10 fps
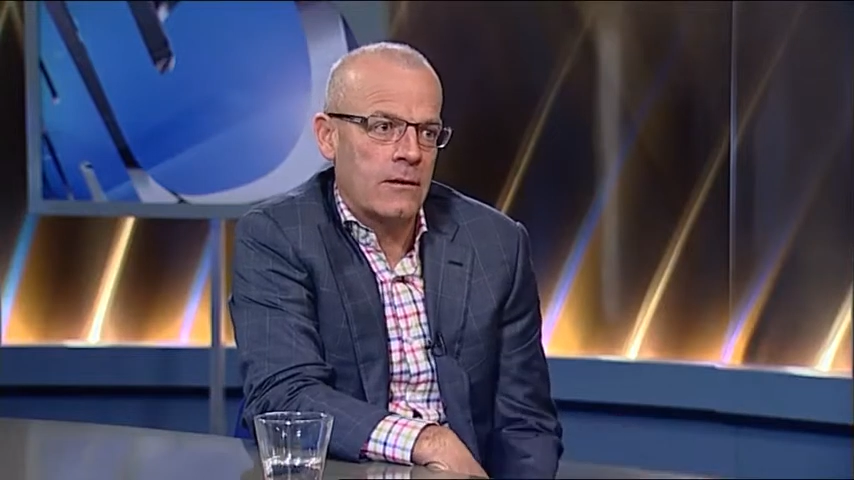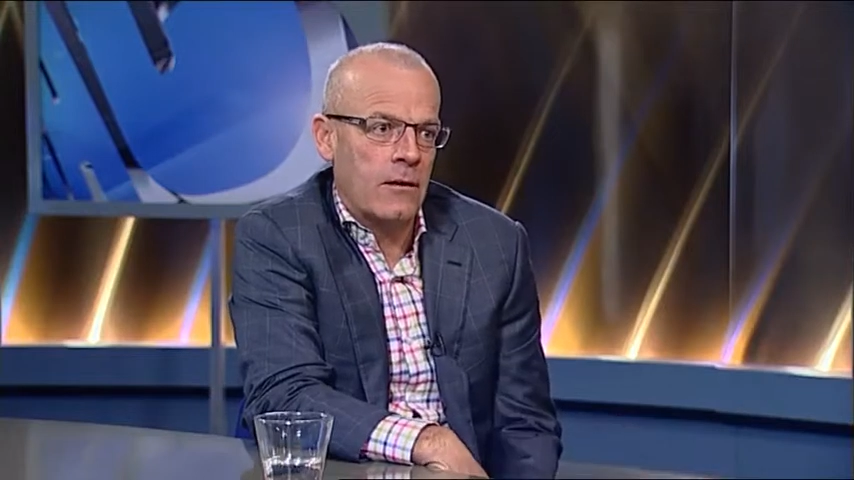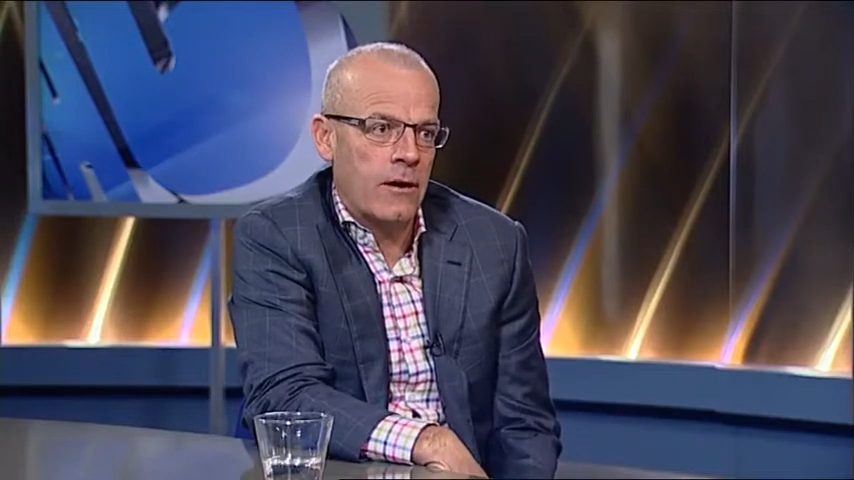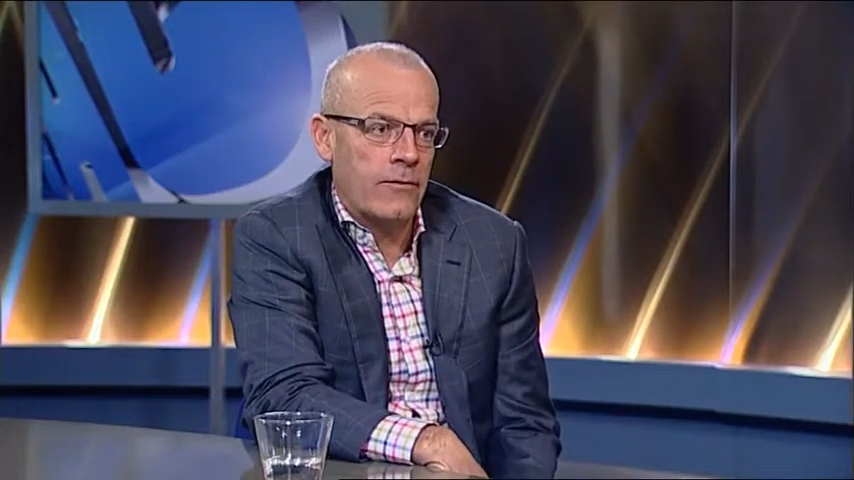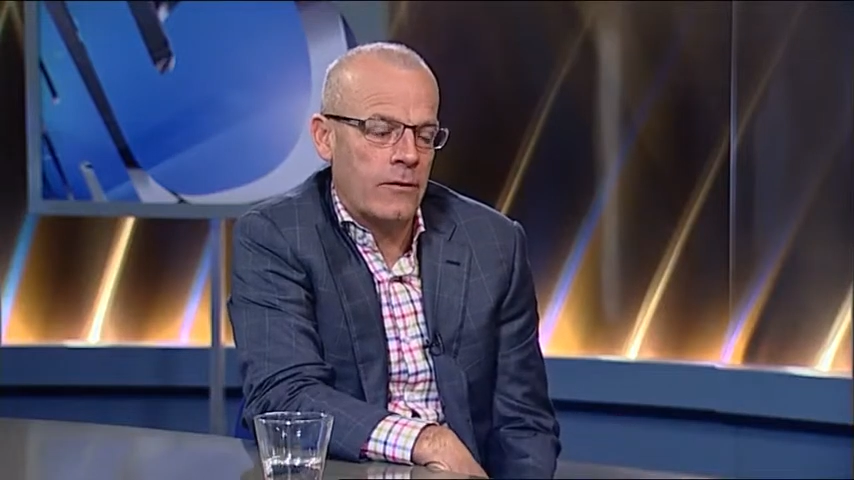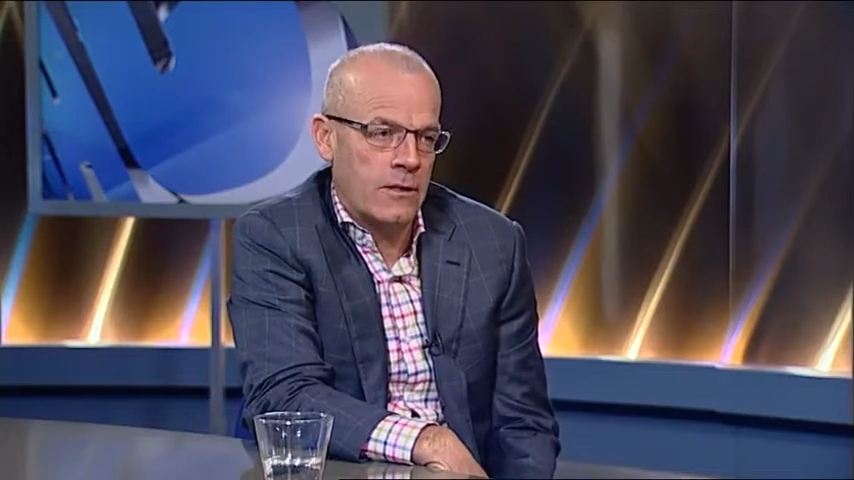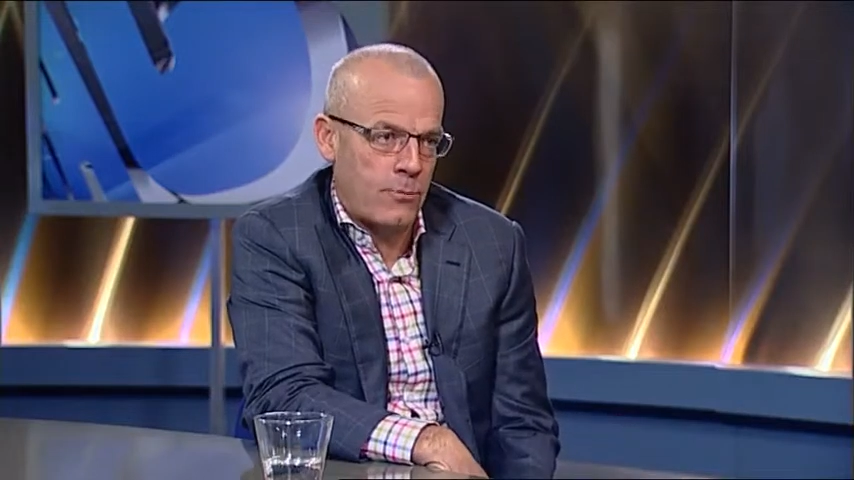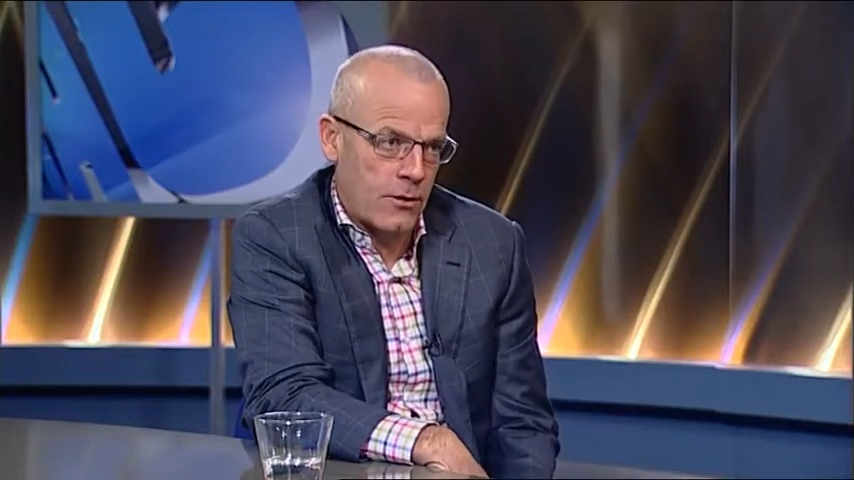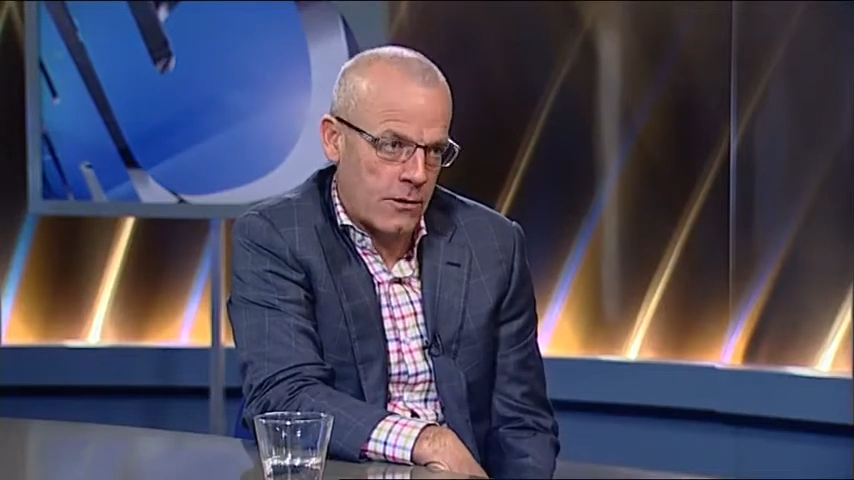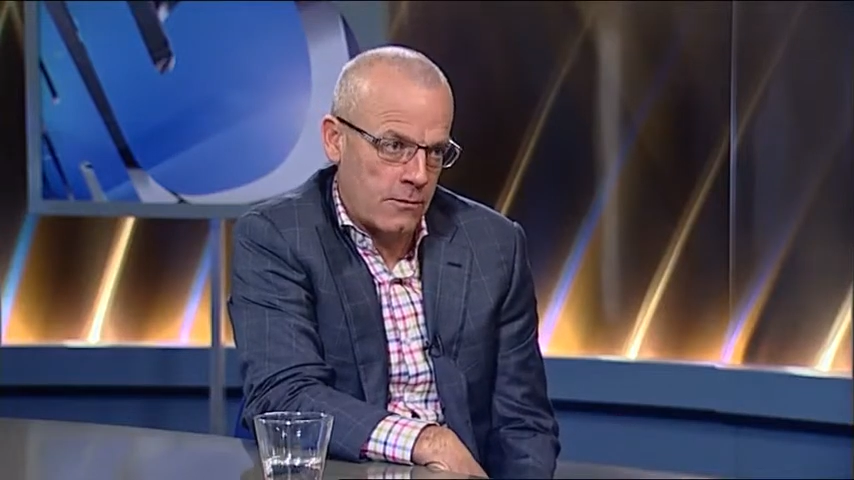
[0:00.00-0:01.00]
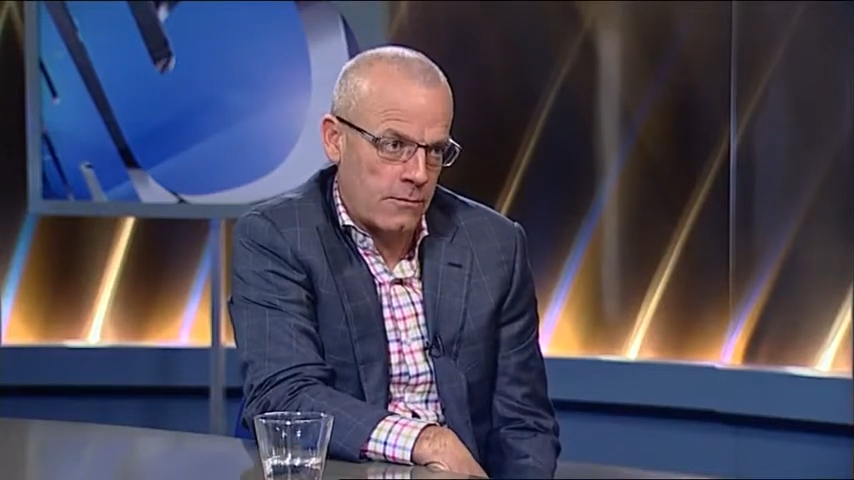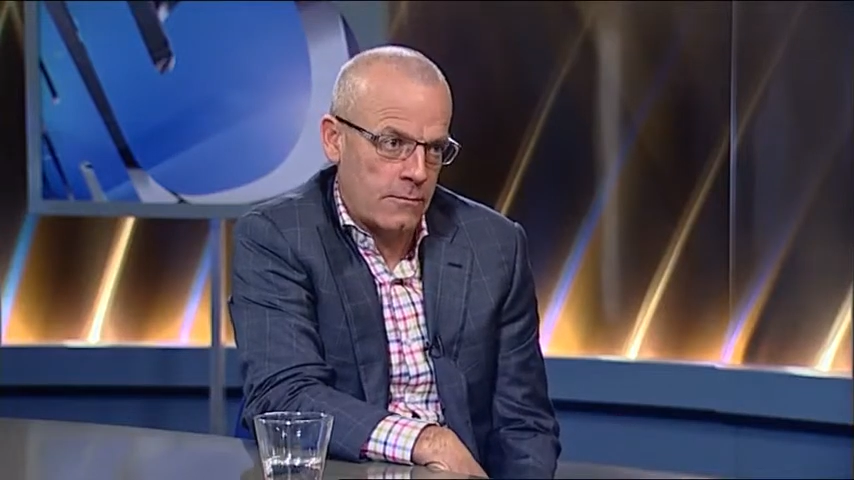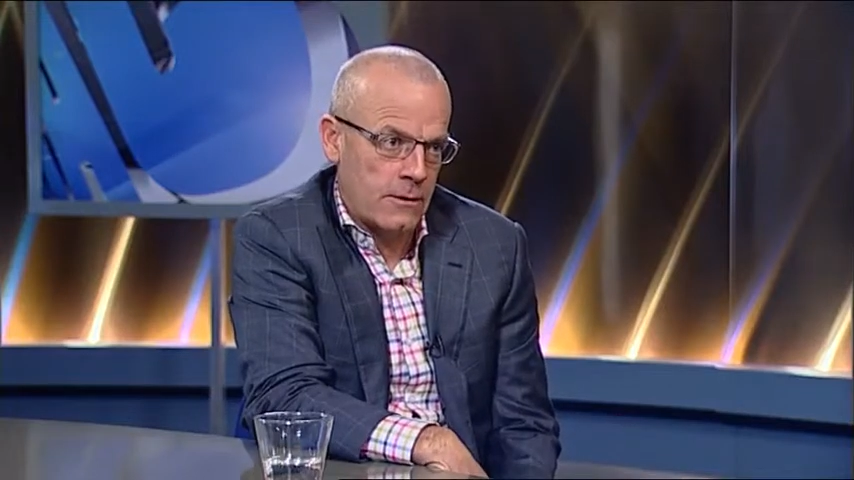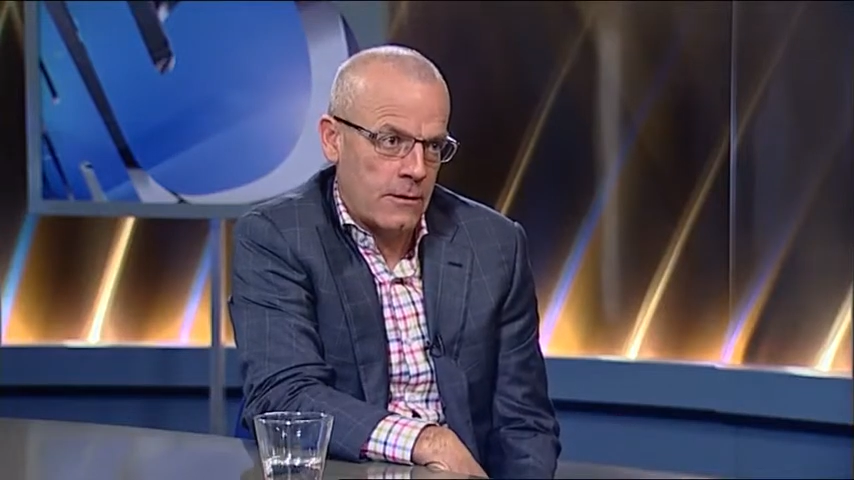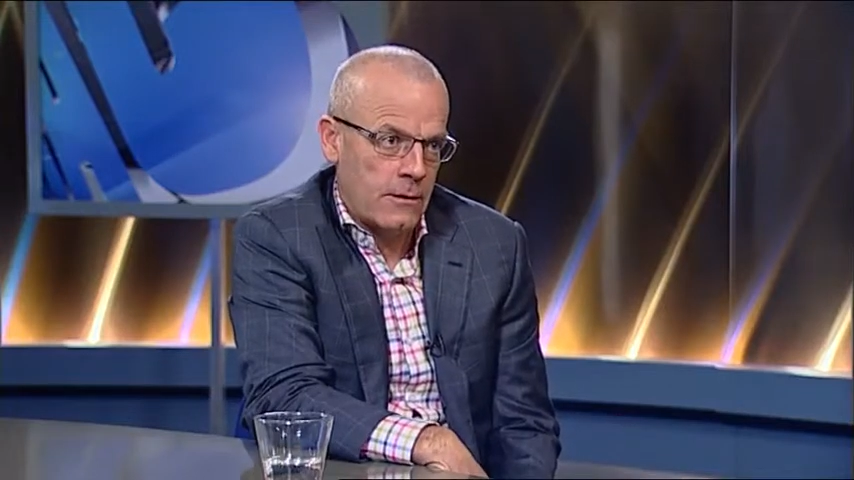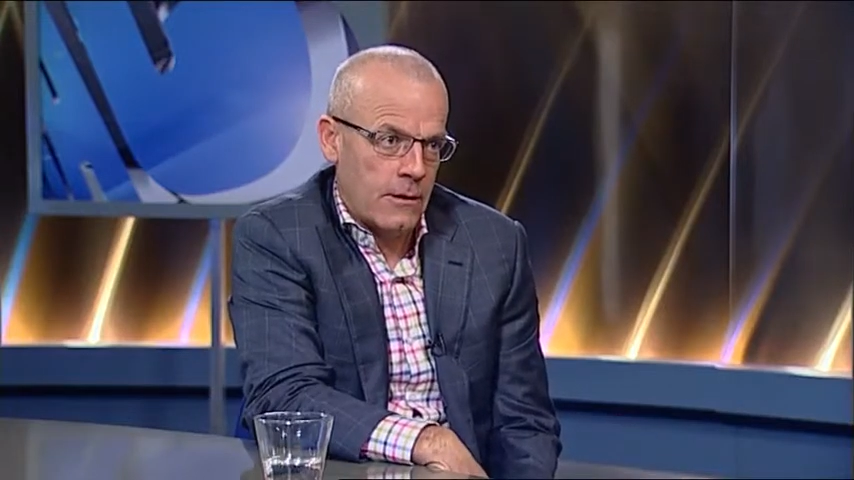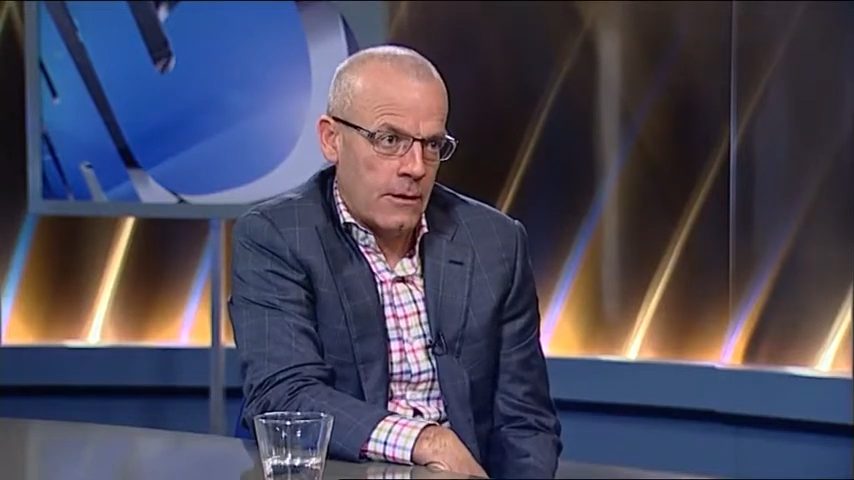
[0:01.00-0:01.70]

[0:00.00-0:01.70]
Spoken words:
Highview Dispersal. Yeah.